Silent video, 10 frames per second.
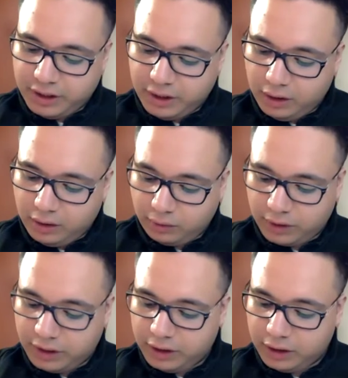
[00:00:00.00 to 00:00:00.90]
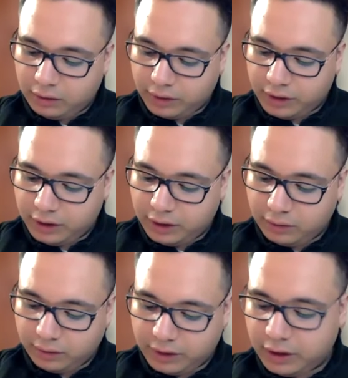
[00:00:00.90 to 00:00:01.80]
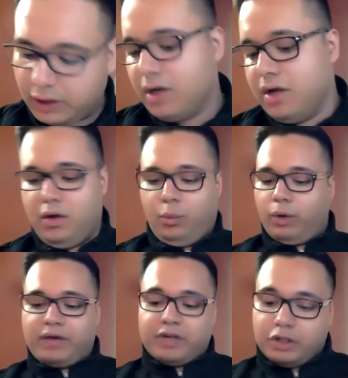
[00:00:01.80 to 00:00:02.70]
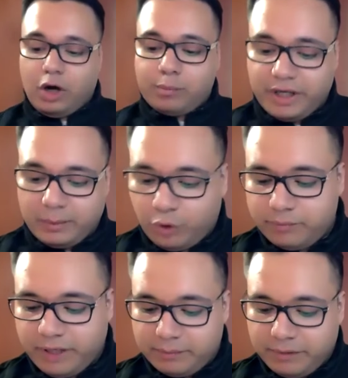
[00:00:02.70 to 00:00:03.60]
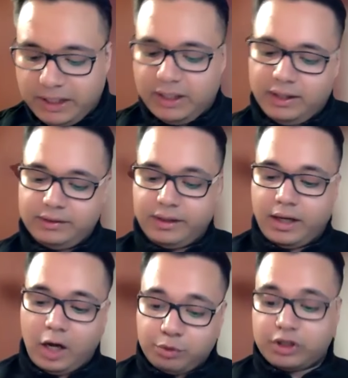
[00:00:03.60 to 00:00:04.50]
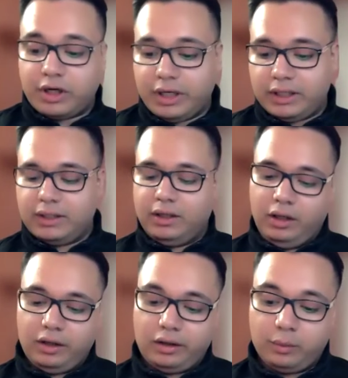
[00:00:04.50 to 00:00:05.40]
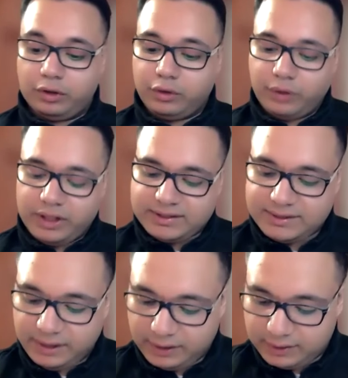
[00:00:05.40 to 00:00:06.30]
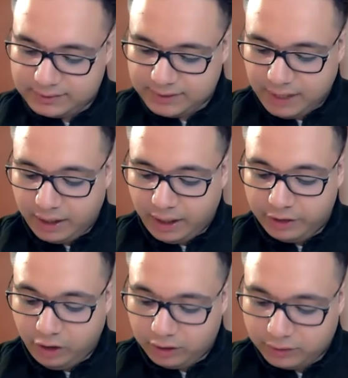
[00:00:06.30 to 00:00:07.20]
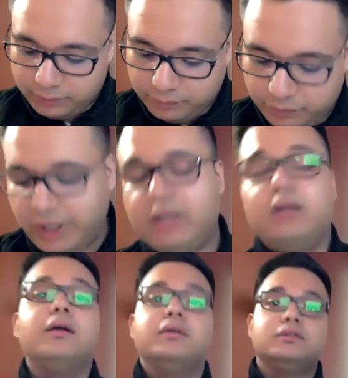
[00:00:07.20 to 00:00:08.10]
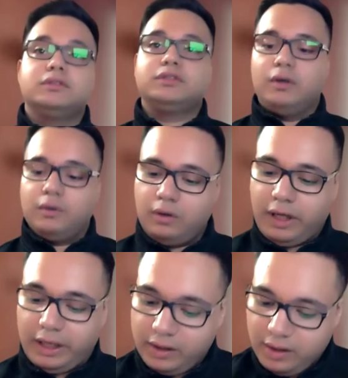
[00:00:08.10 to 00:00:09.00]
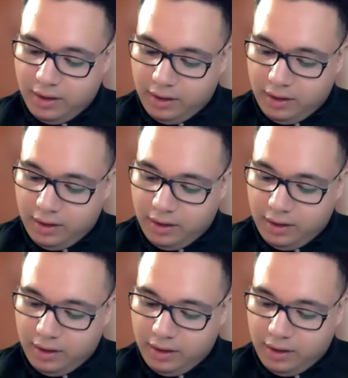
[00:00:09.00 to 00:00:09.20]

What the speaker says: here or here or here or here, whatever the operating point might be, the output current you'll notice is I naught, right? So, okay,